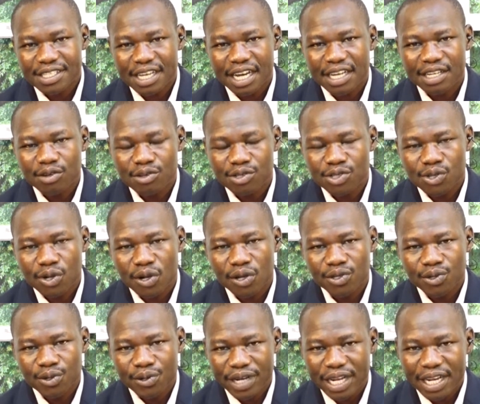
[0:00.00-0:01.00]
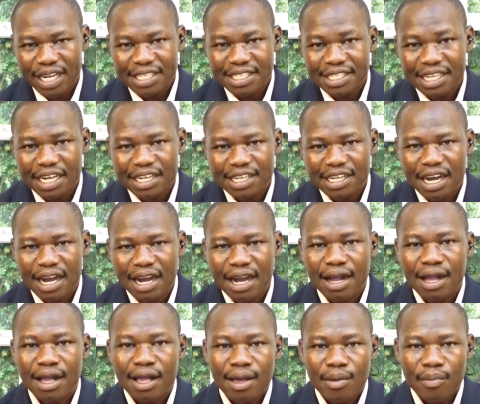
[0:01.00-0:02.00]
And also you realize that
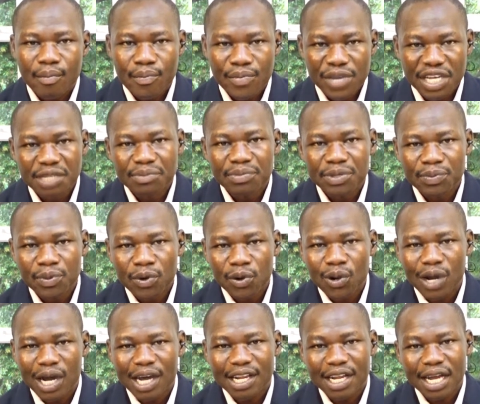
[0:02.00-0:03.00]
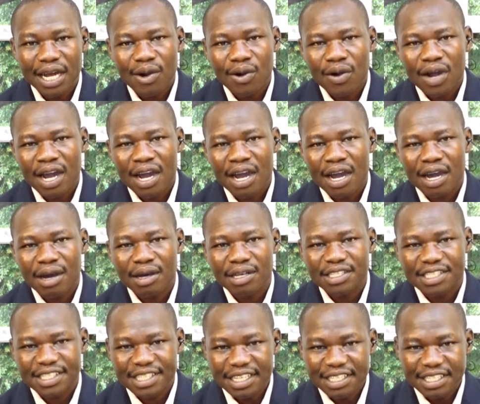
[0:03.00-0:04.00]
many people are now
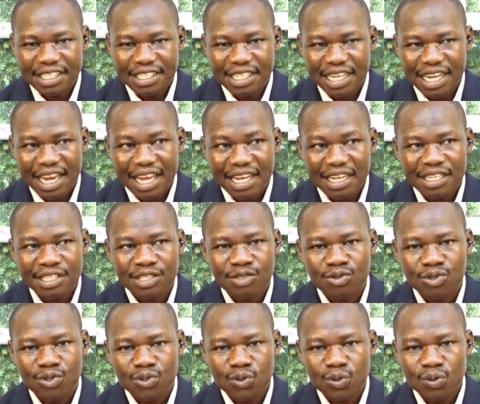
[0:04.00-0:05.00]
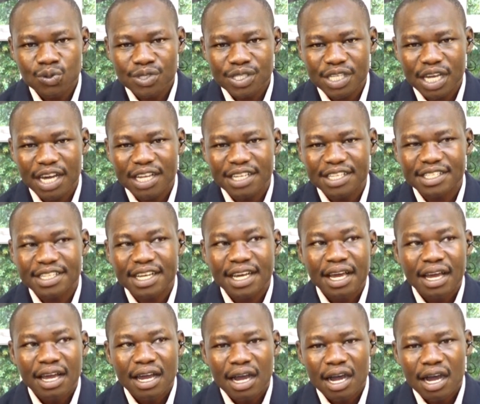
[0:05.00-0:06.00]
sending their learners to schools, and
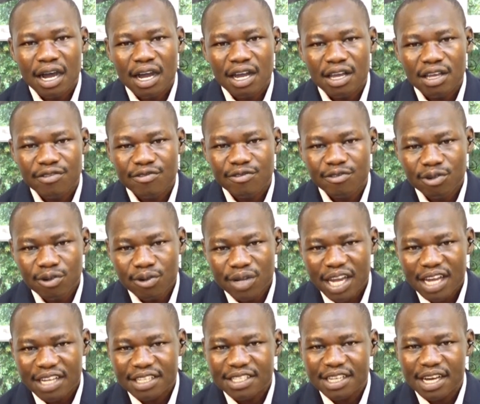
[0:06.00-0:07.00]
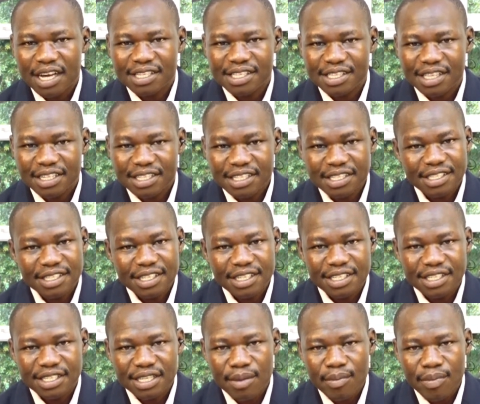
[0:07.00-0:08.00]
if you look at
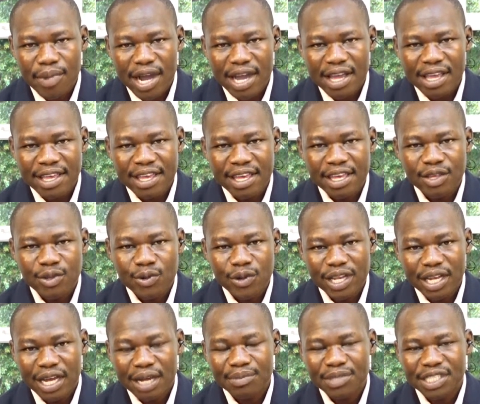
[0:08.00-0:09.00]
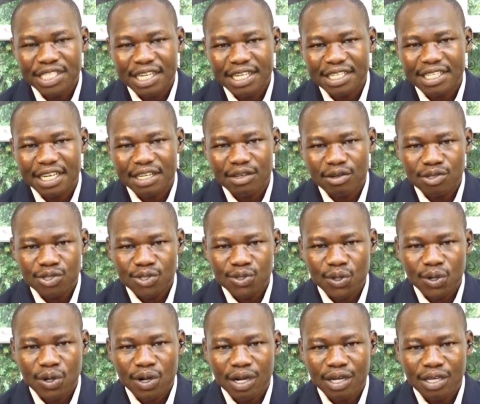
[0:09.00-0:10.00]
statistics by UN Habitat and
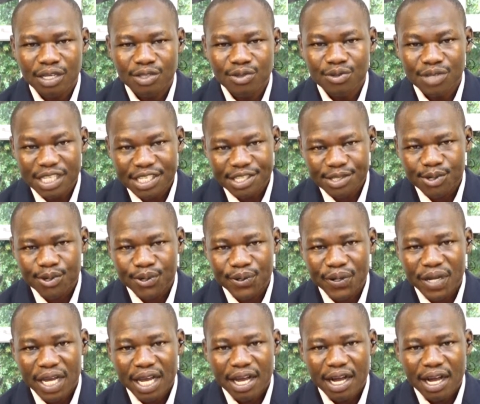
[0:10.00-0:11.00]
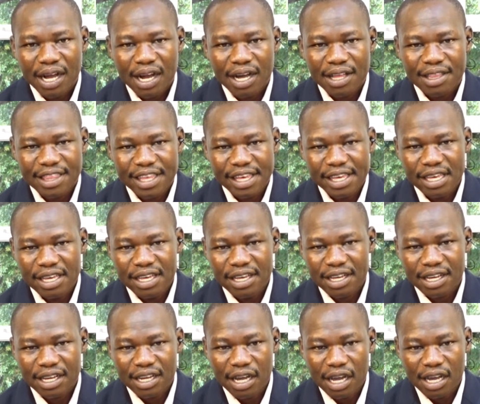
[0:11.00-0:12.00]
also UNESCO,
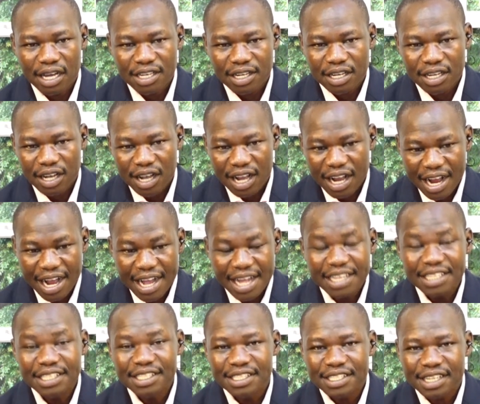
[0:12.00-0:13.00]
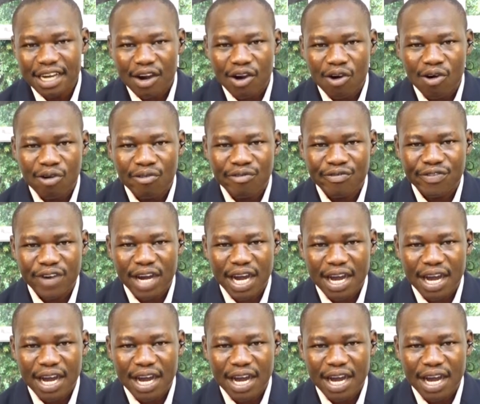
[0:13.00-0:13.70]
they kind of